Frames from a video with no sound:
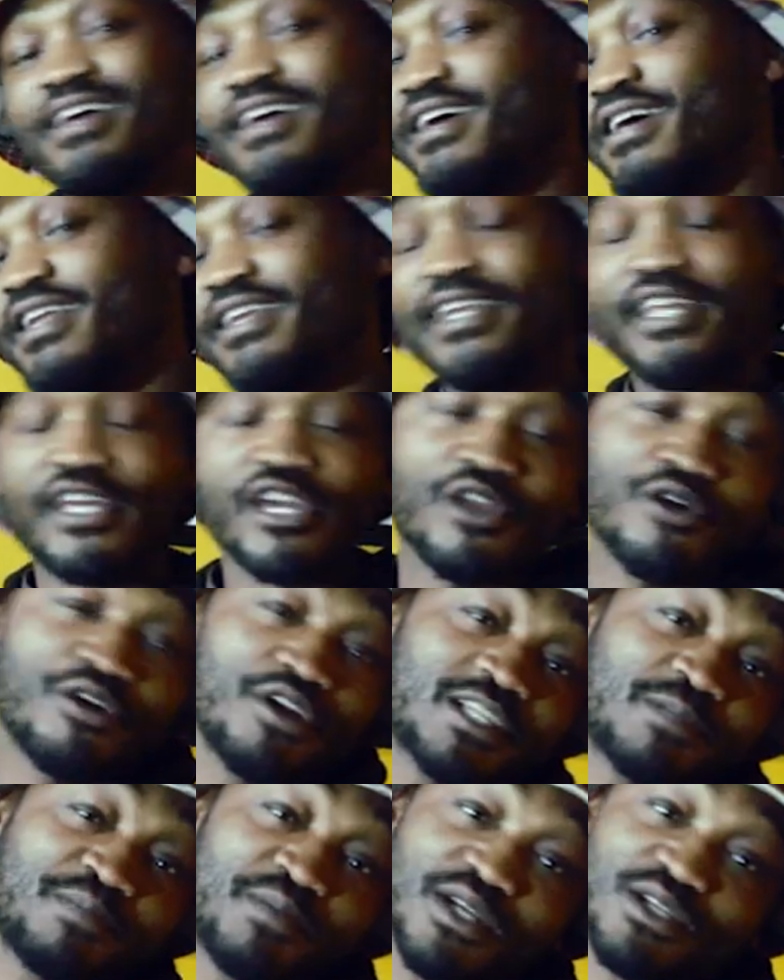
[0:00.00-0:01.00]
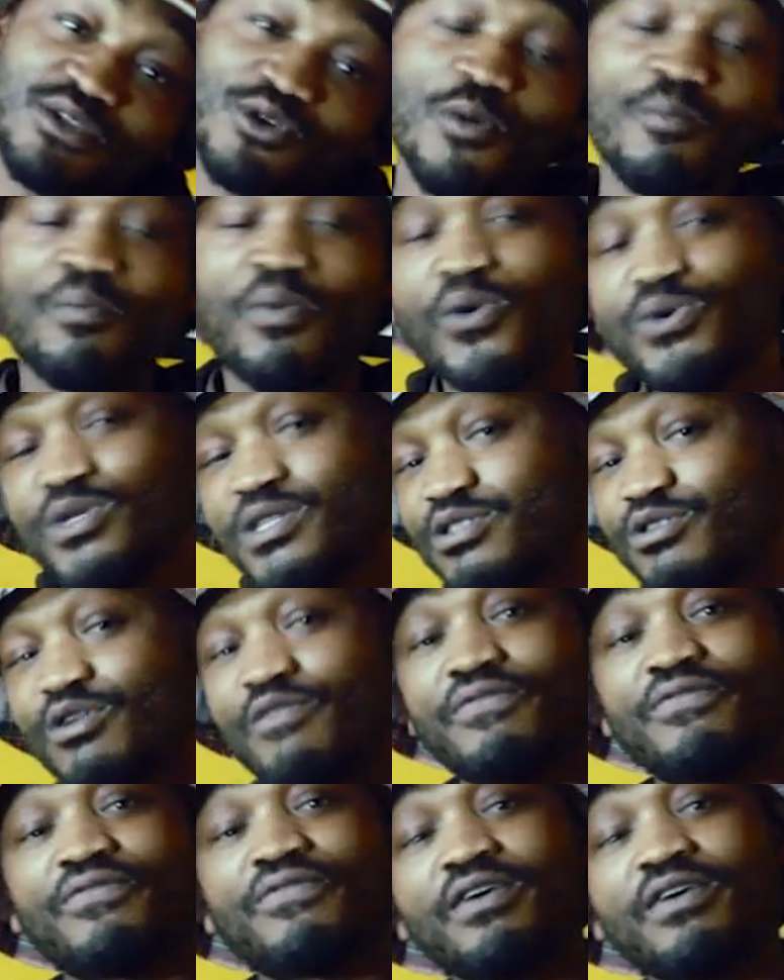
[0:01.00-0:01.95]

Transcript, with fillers: Uh, the Yard of the Spitters composes of